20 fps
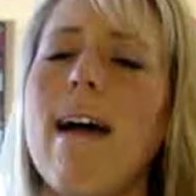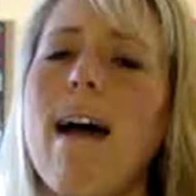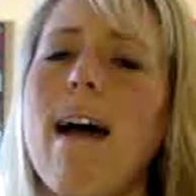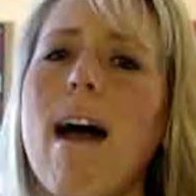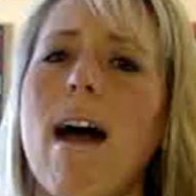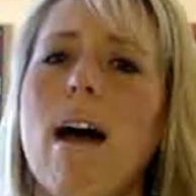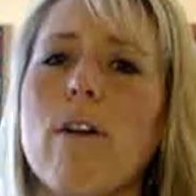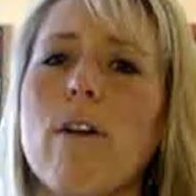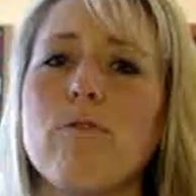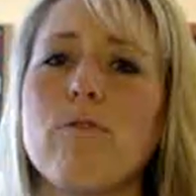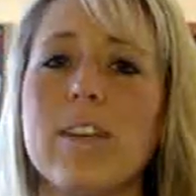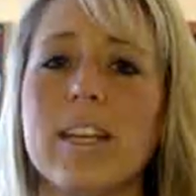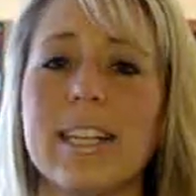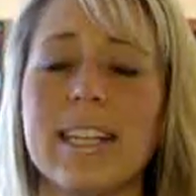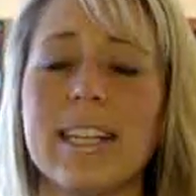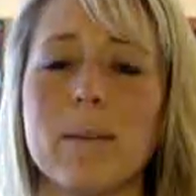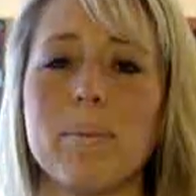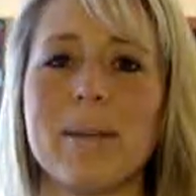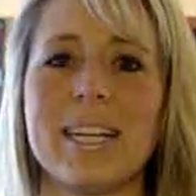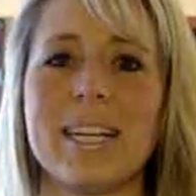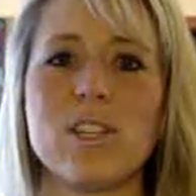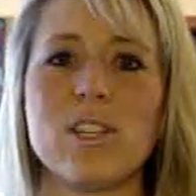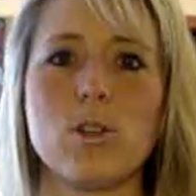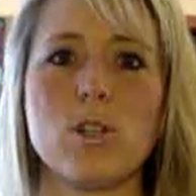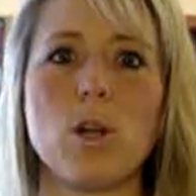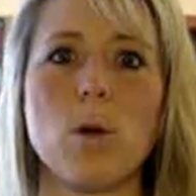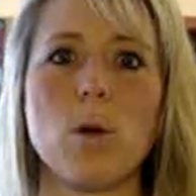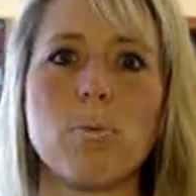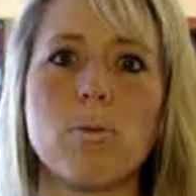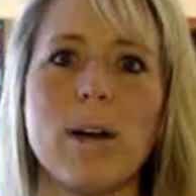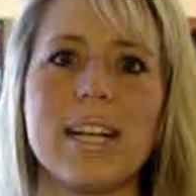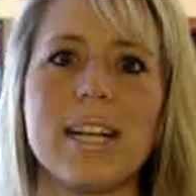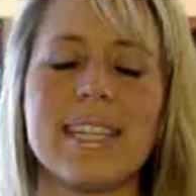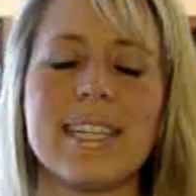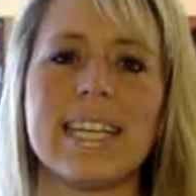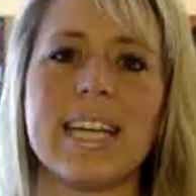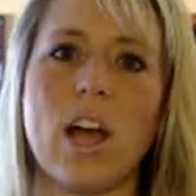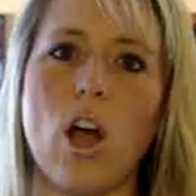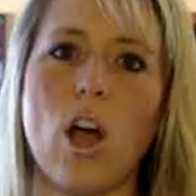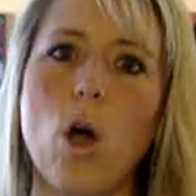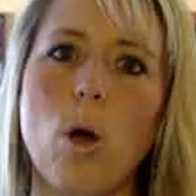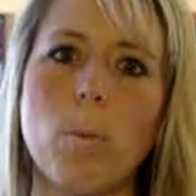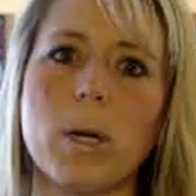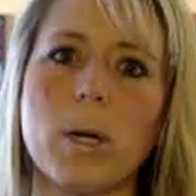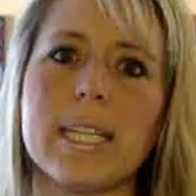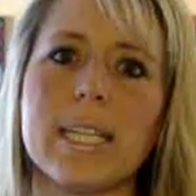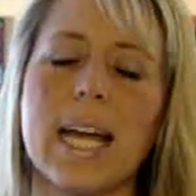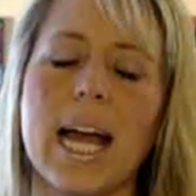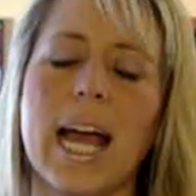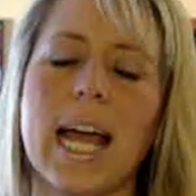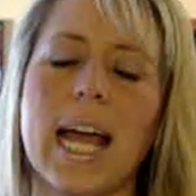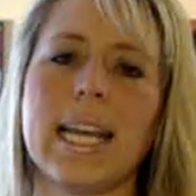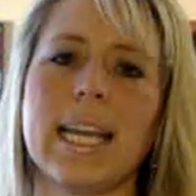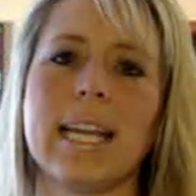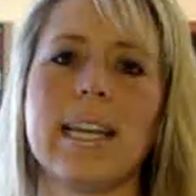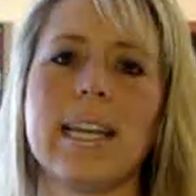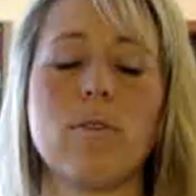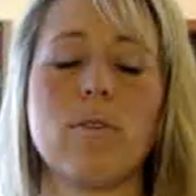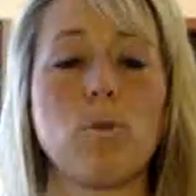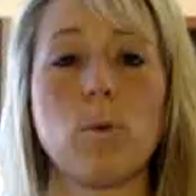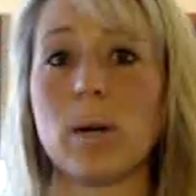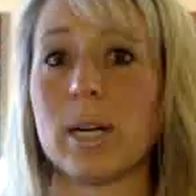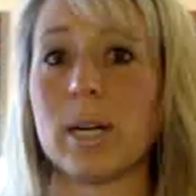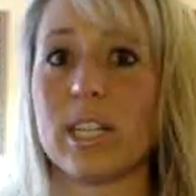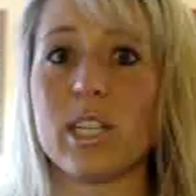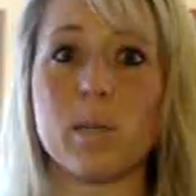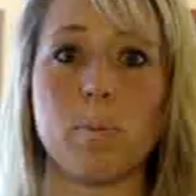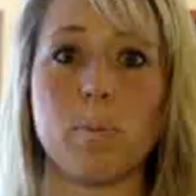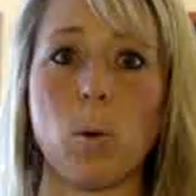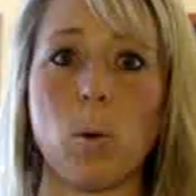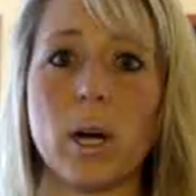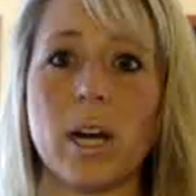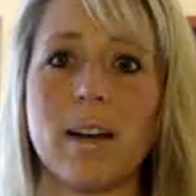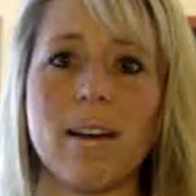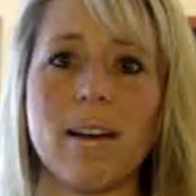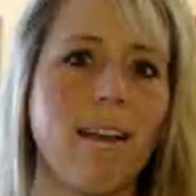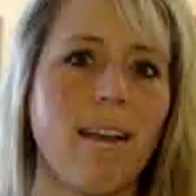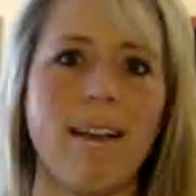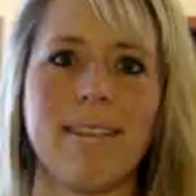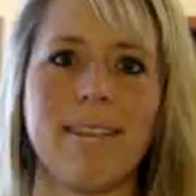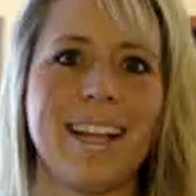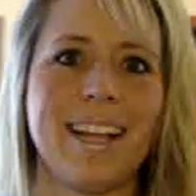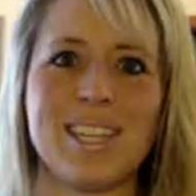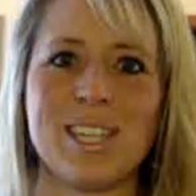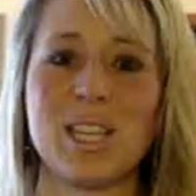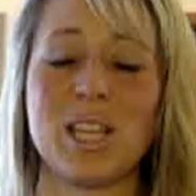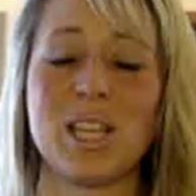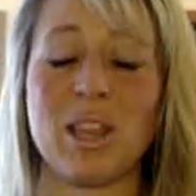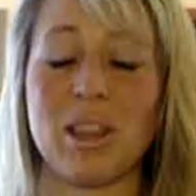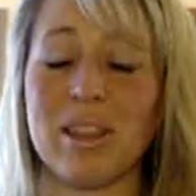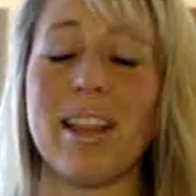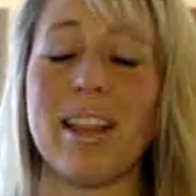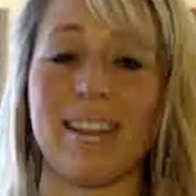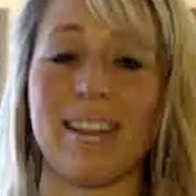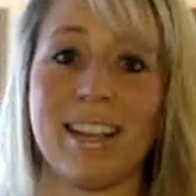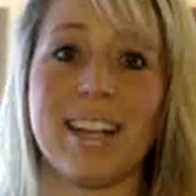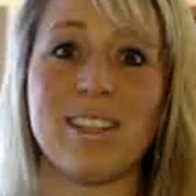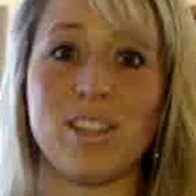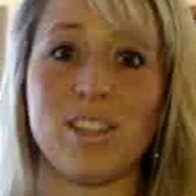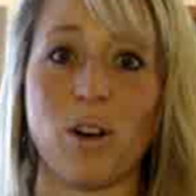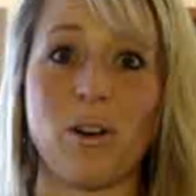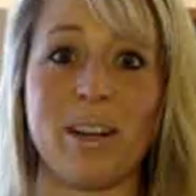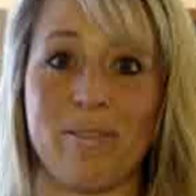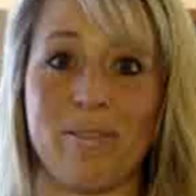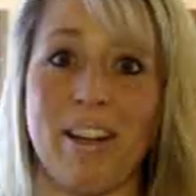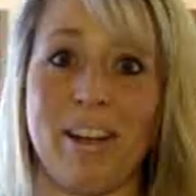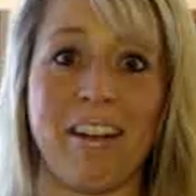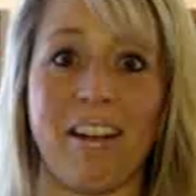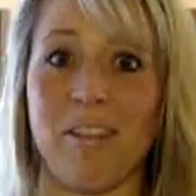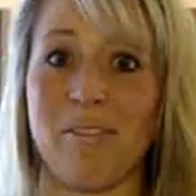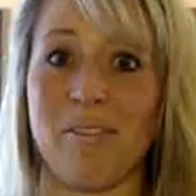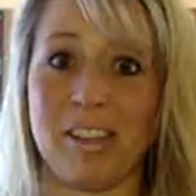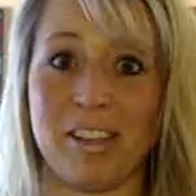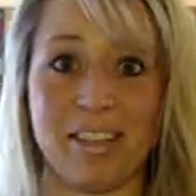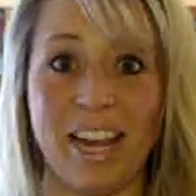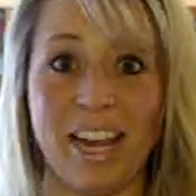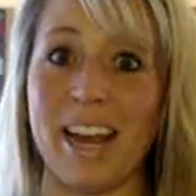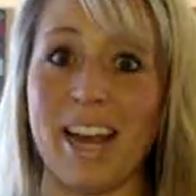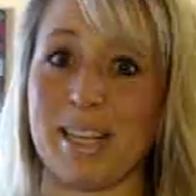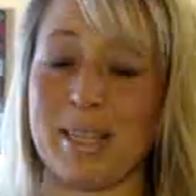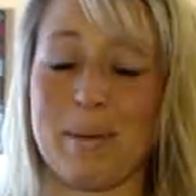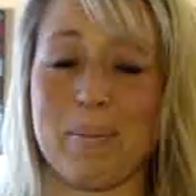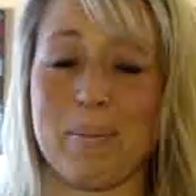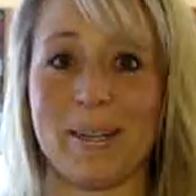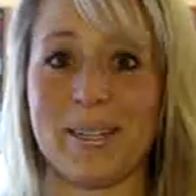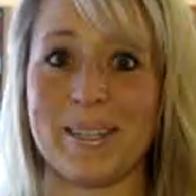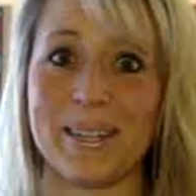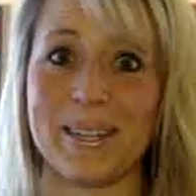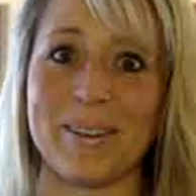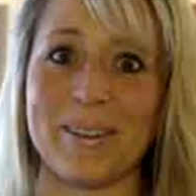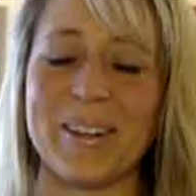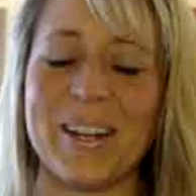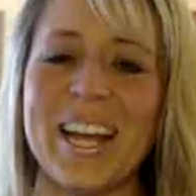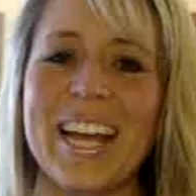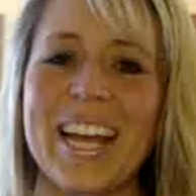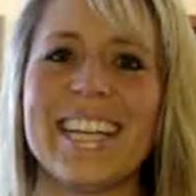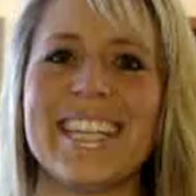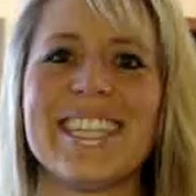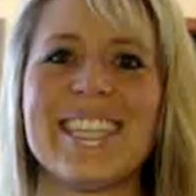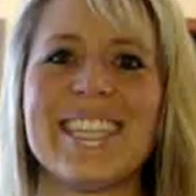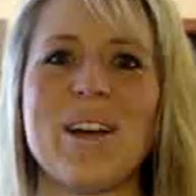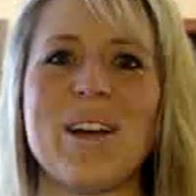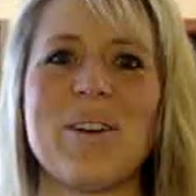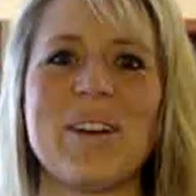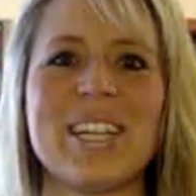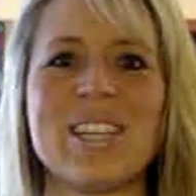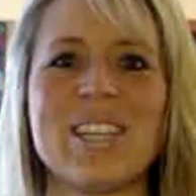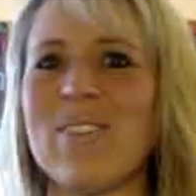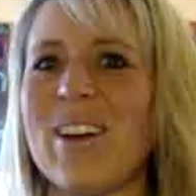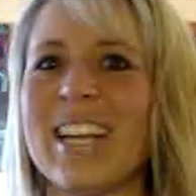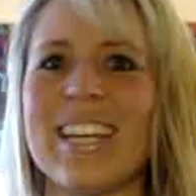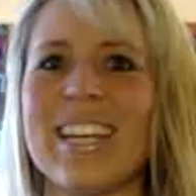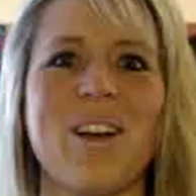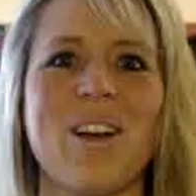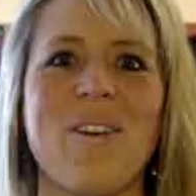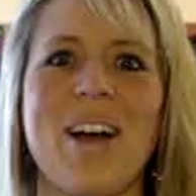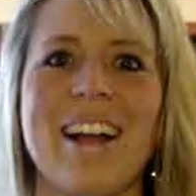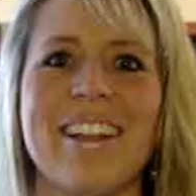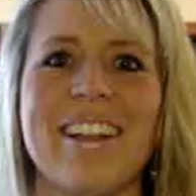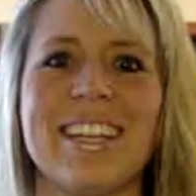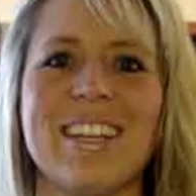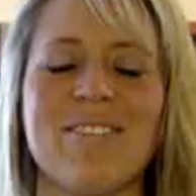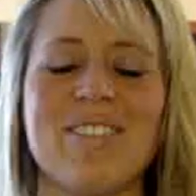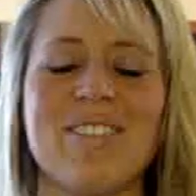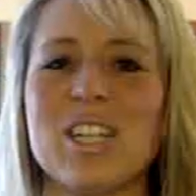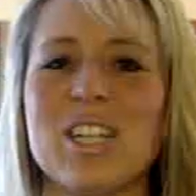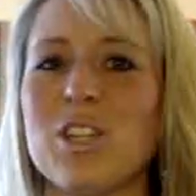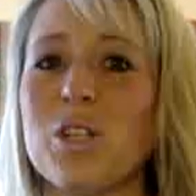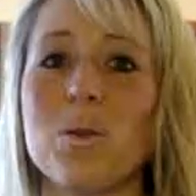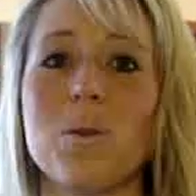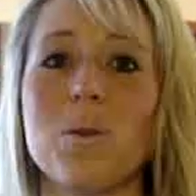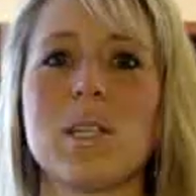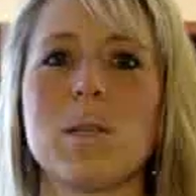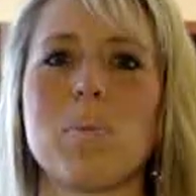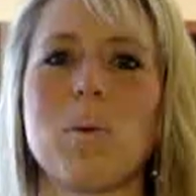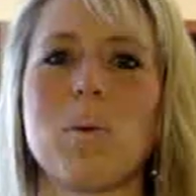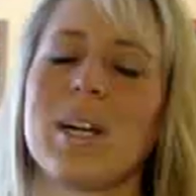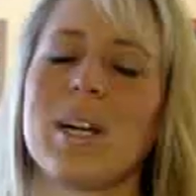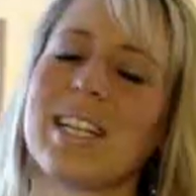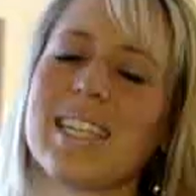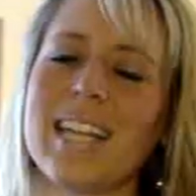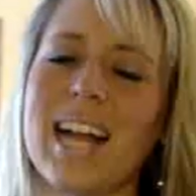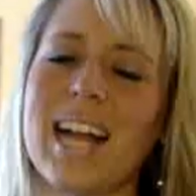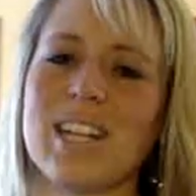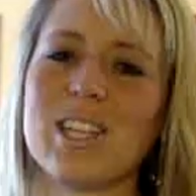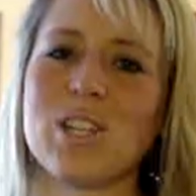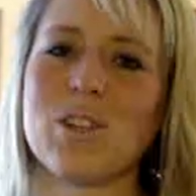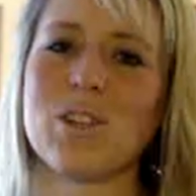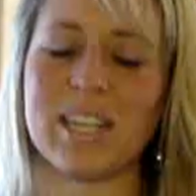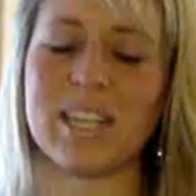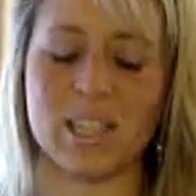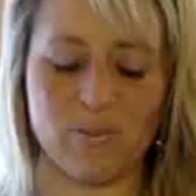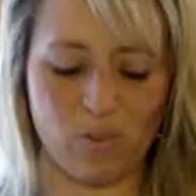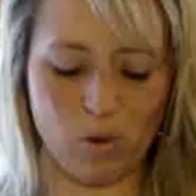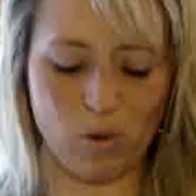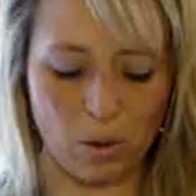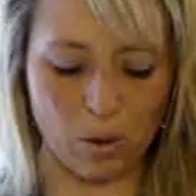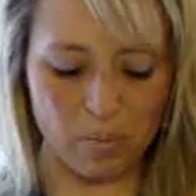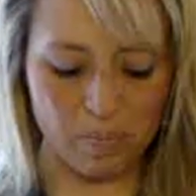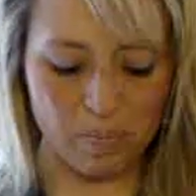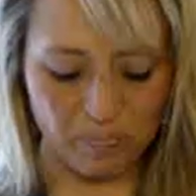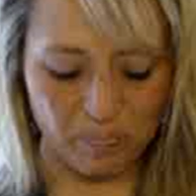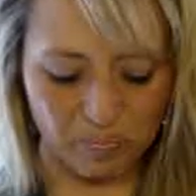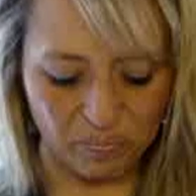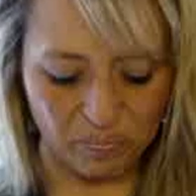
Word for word: uh, feeling because there's no press to get homework done. And if we're in a sport, that's like that's our event of the day. It's a big deal. So it's fun to go out in the evening and do a sport. It's not stressful.